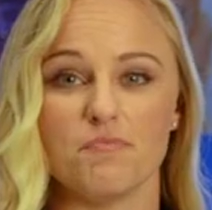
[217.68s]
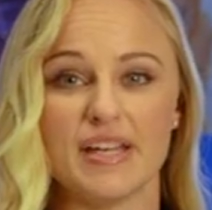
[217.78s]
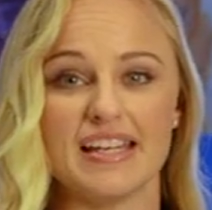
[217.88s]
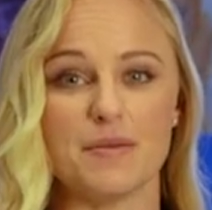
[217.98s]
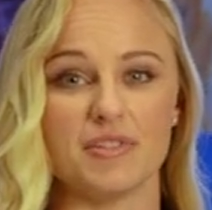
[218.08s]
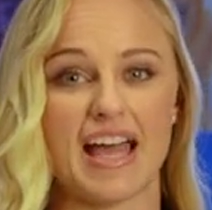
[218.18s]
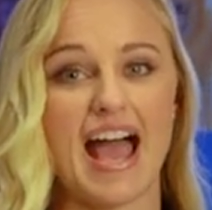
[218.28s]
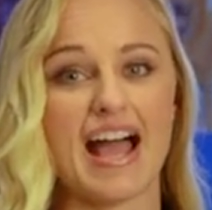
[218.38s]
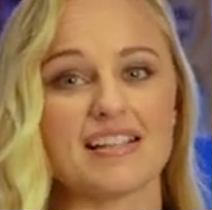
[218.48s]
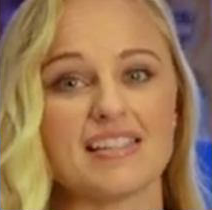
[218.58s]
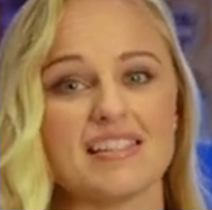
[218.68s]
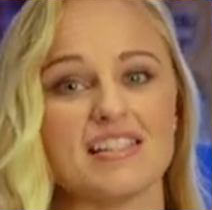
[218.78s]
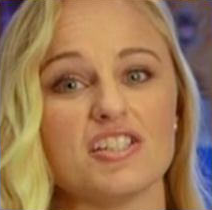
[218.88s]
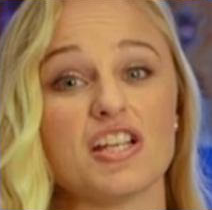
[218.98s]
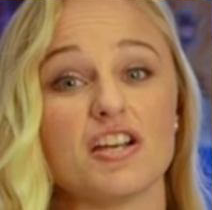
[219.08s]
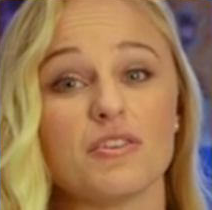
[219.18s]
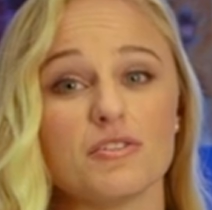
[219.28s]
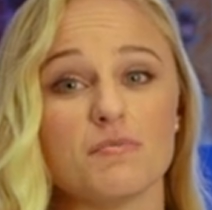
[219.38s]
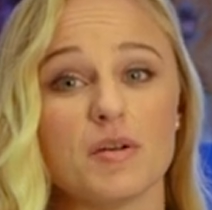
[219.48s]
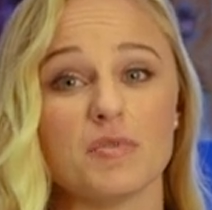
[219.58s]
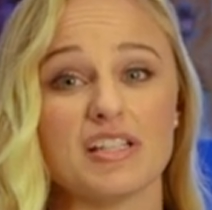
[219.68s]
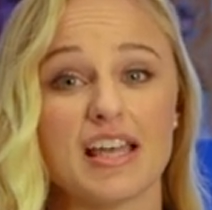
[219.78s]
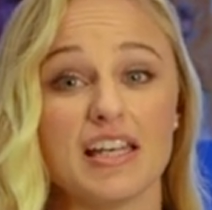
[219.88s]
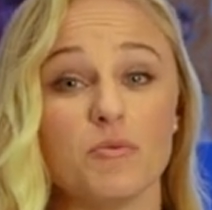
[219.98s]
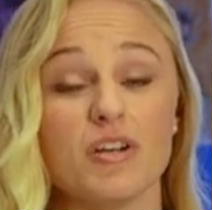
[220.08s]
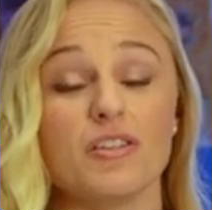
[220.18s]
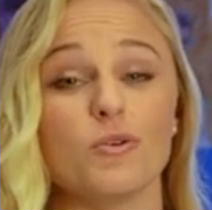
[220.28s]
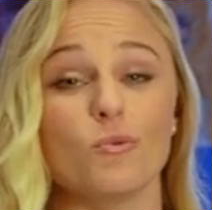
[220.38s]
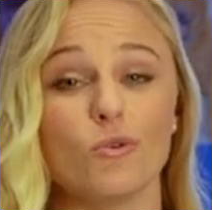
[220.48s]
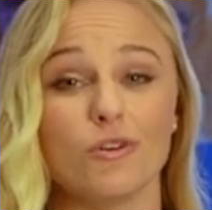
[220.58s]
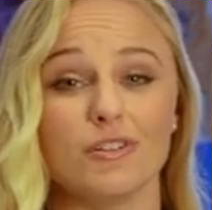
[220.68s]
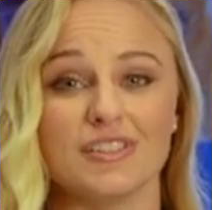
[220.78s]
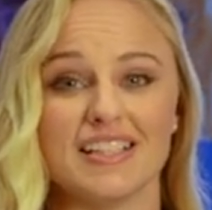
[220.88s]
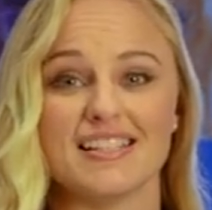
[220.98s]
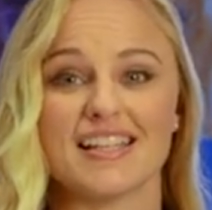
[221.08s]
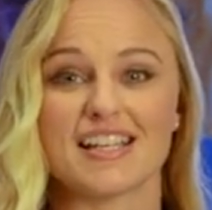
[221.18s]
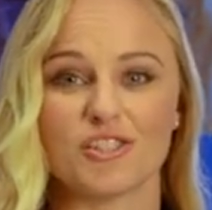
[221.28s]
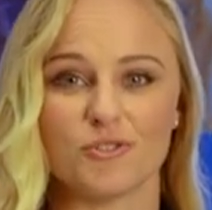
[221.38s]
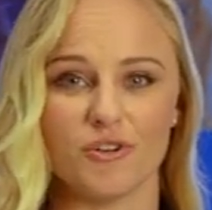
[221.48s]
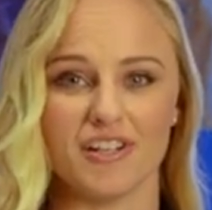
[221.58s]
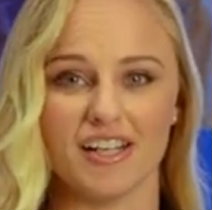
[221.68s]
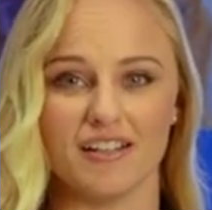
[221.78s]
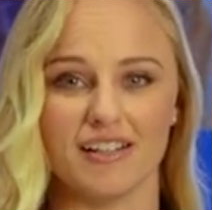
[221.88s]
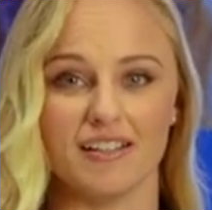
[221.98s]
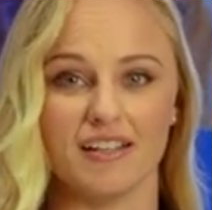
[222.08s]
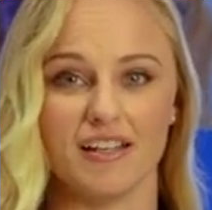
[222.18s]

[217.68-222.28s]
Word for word: Being able to access and share those memories anywhere in the world is extraordinary.